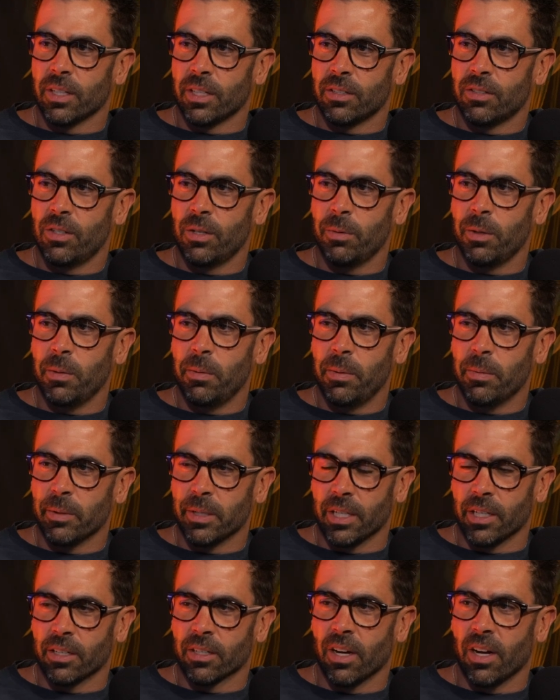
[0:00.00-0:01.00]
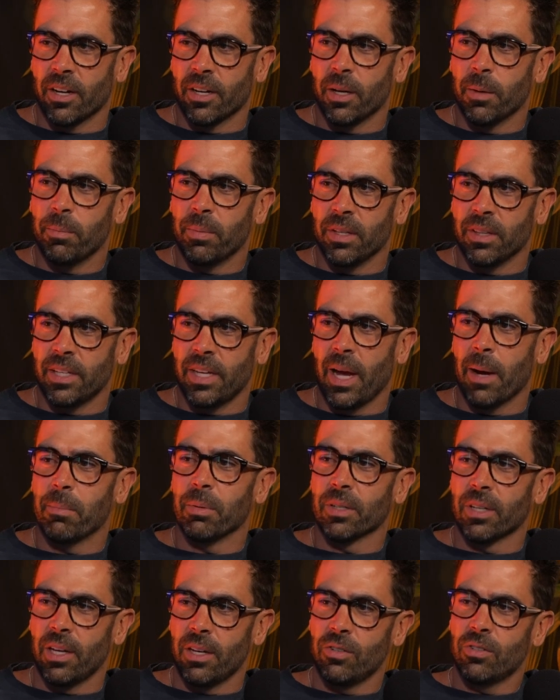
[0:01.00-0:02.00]
Like too many people get caught up in the
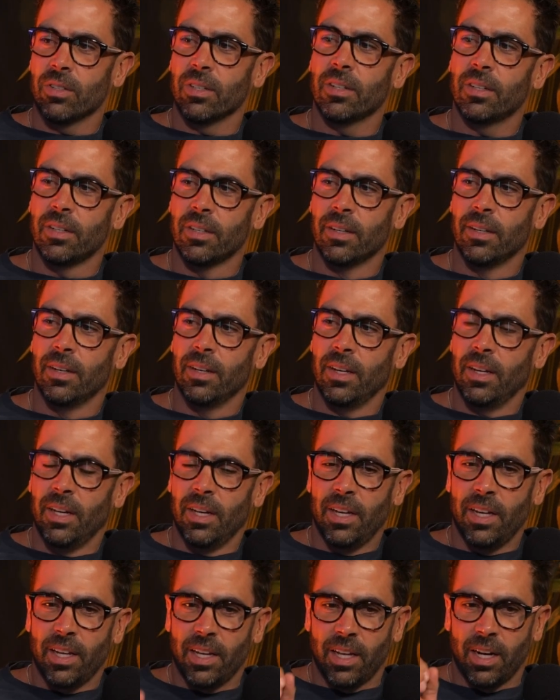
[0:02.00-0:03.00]
application.